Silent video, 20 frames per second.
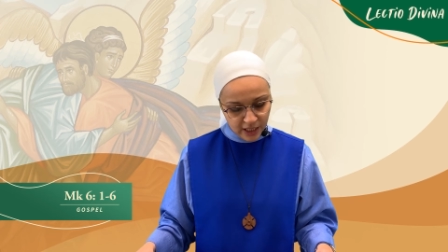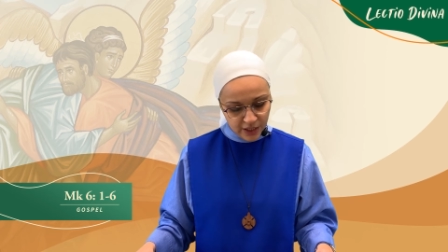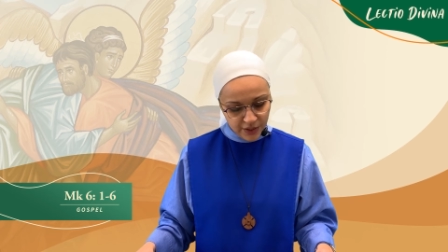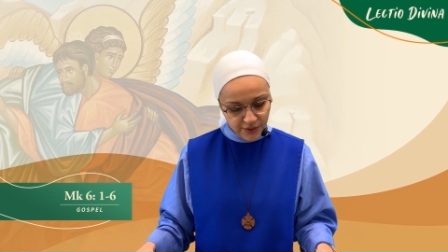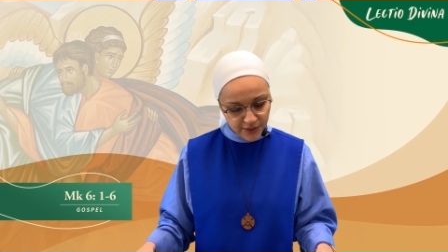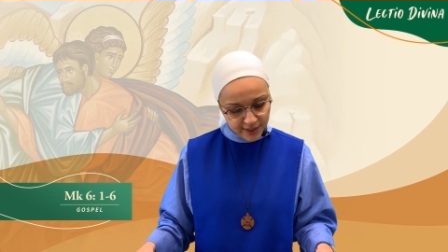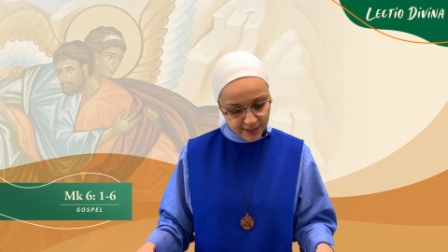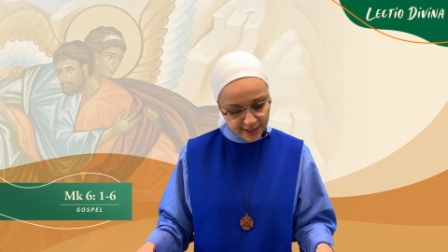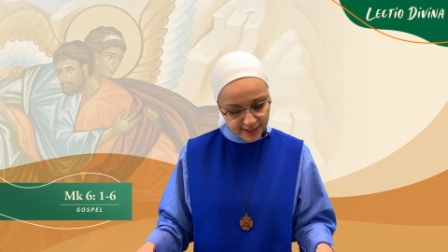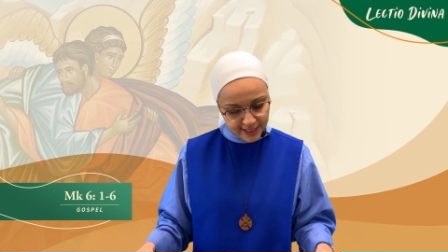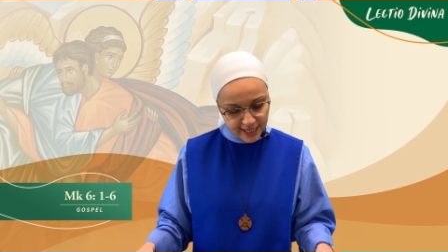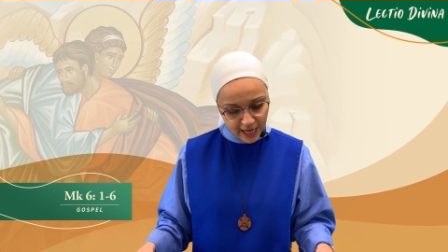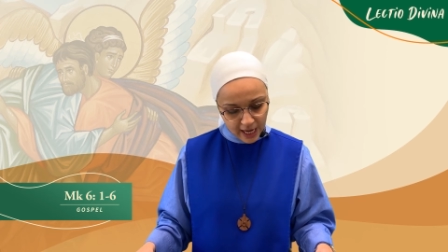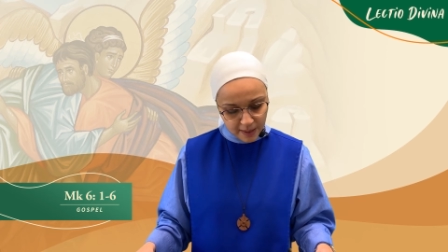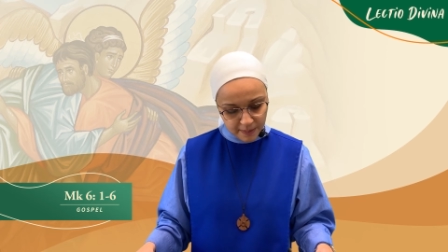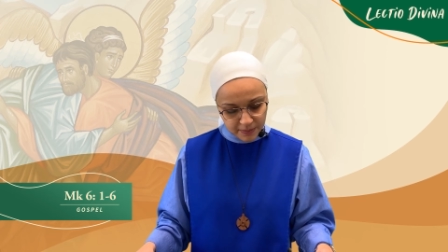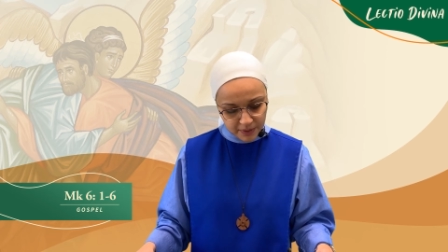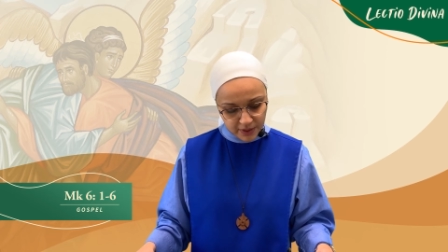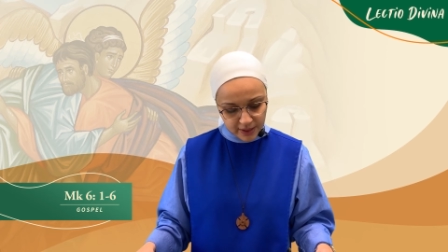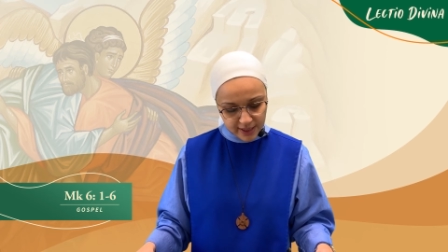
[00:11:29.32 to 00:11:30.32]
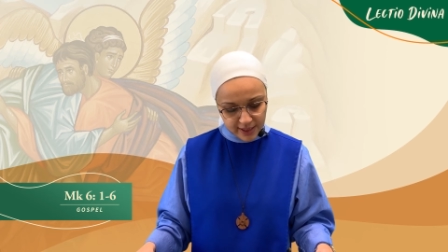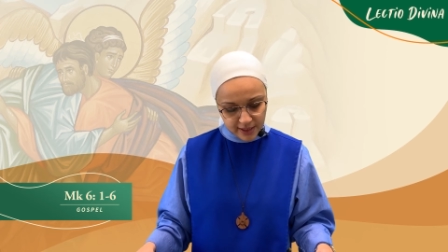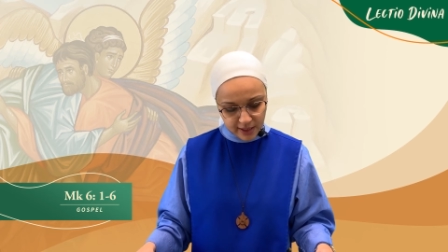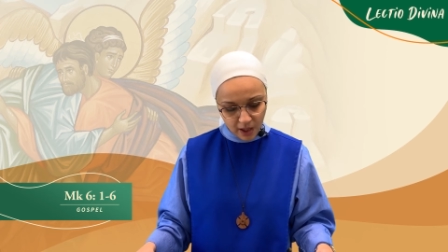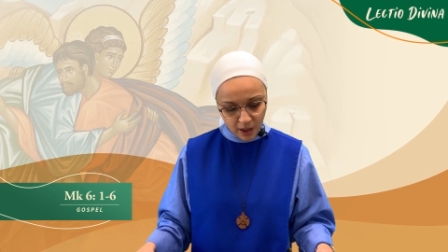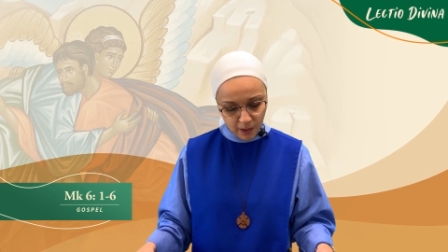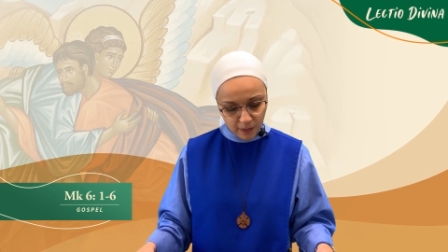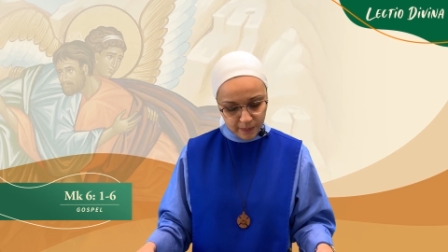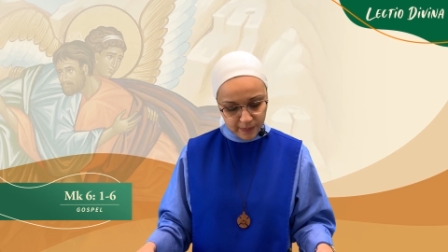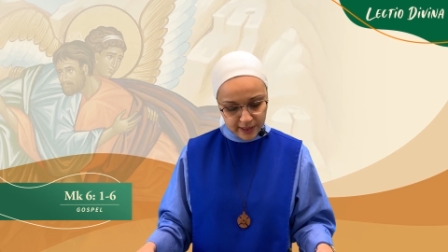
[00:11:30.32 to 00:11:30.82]
Jesus came to his
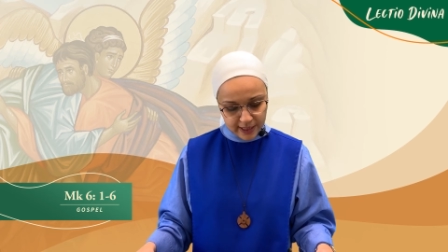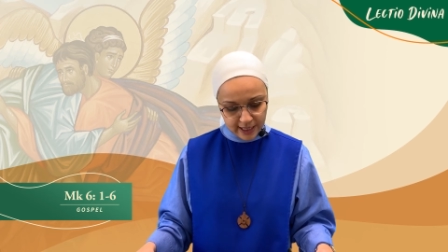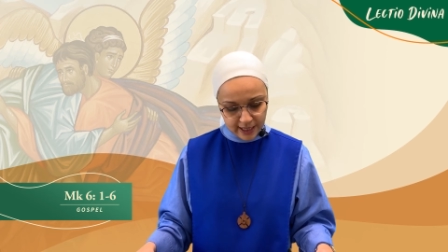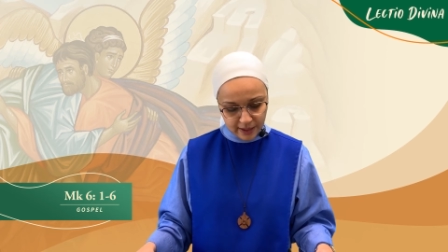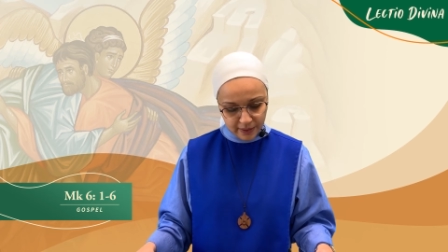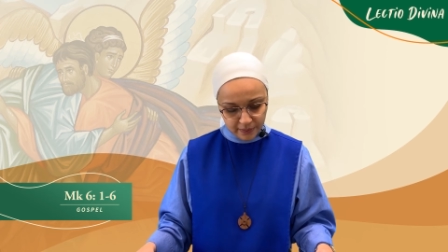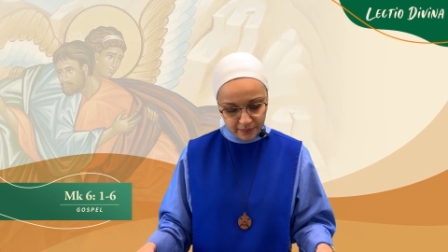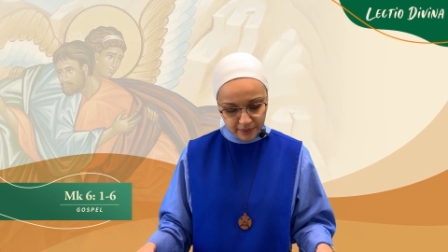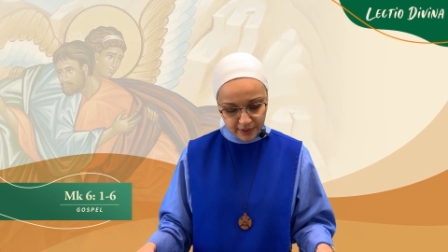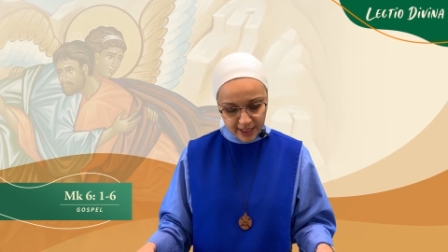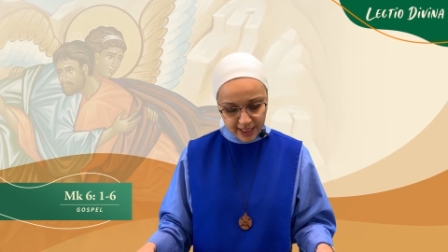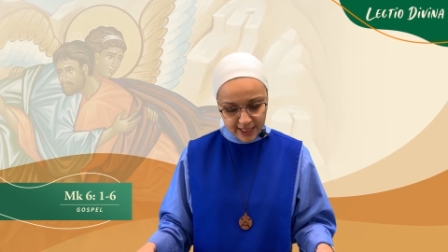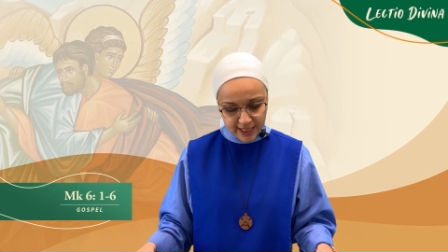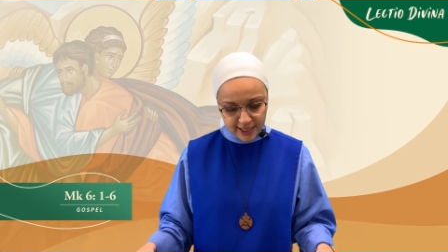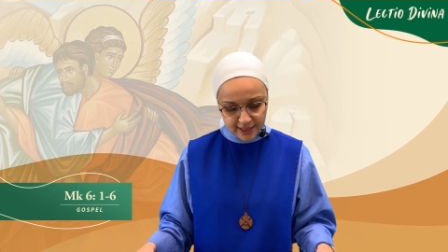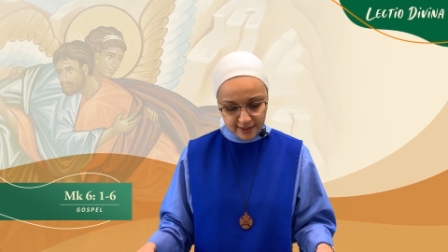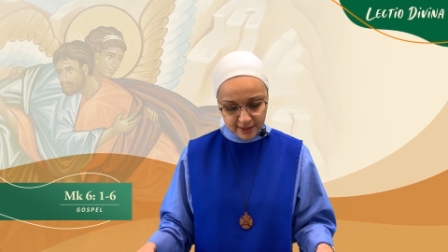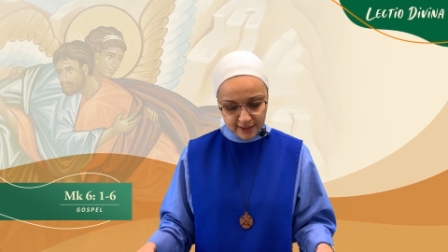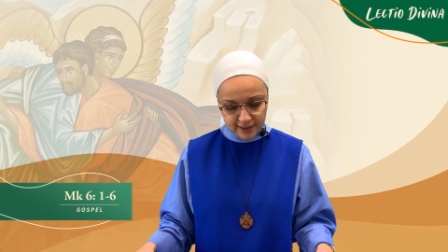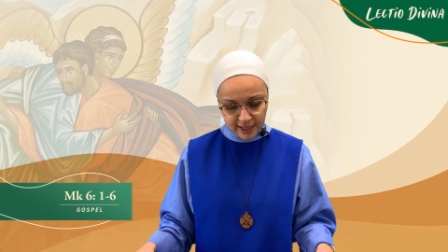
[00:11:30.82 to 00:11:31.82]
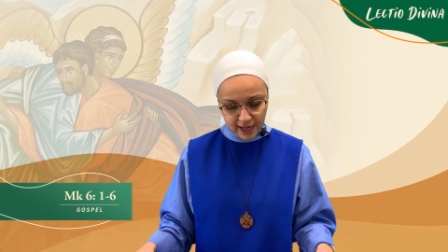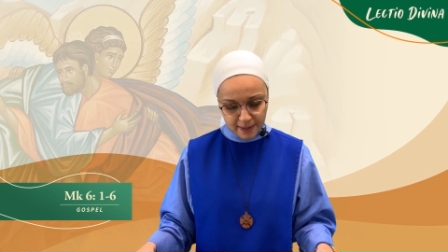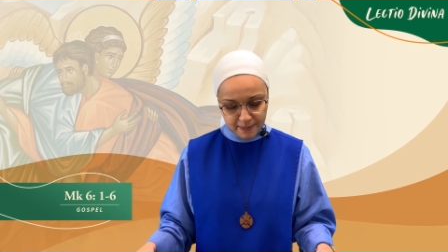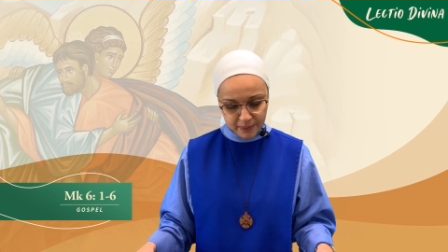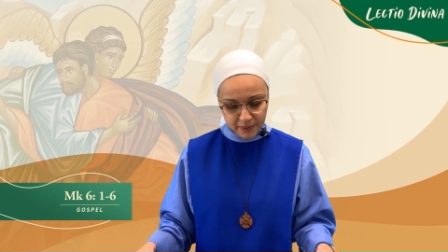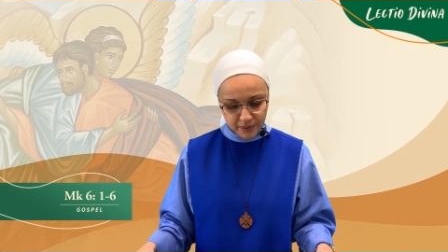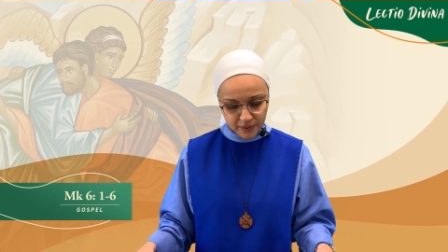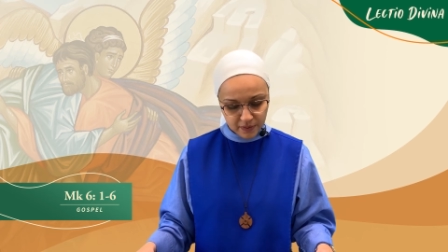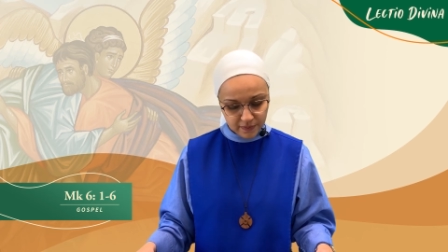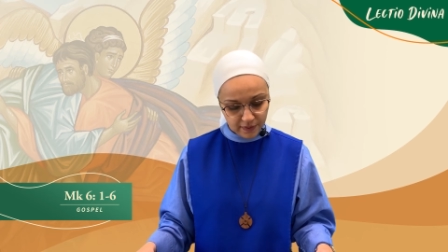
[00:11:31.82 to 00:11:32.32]
hometown, and his
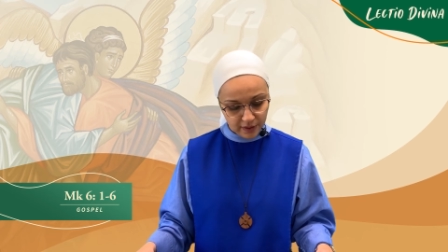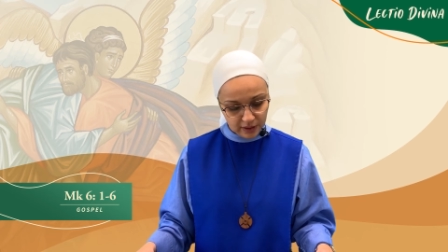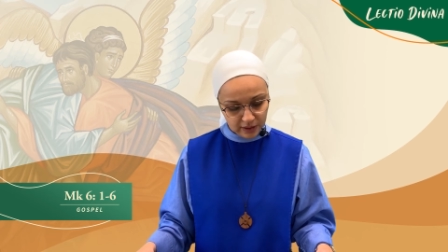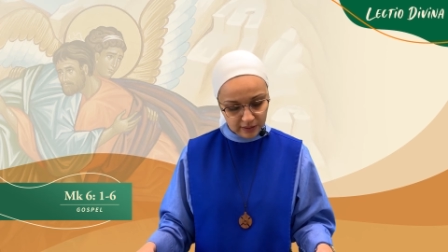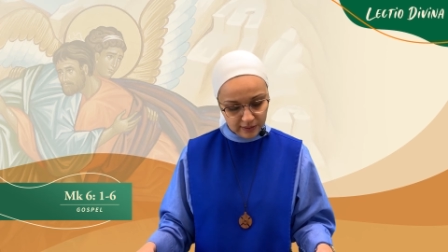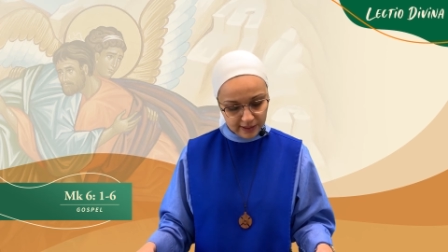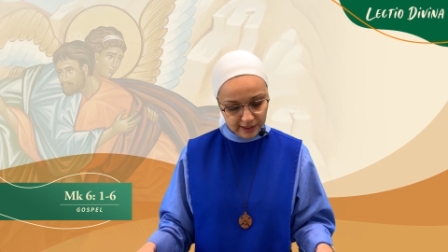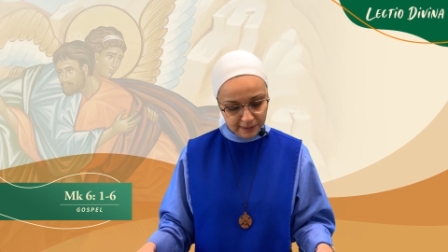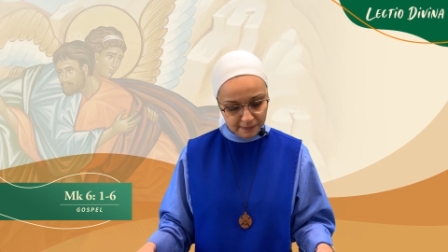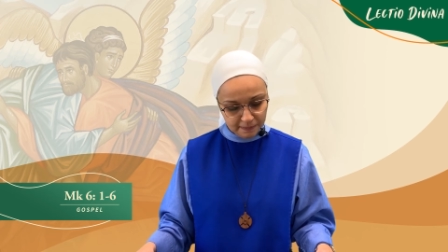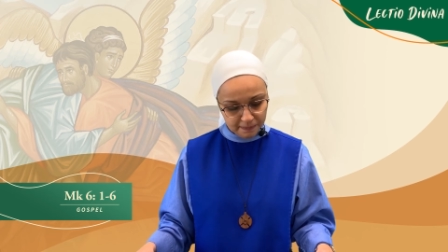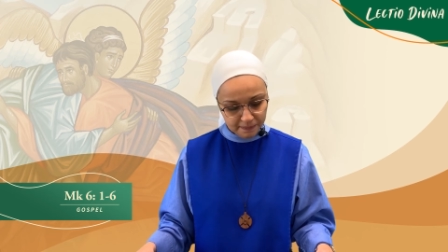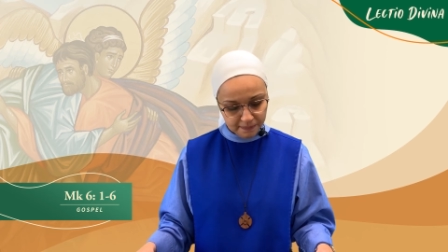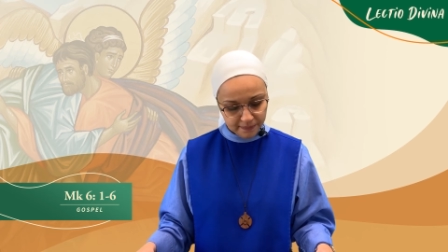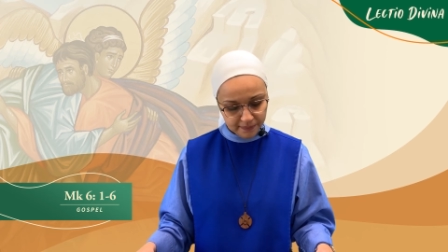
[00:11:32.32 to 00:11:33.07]
disciples followed him.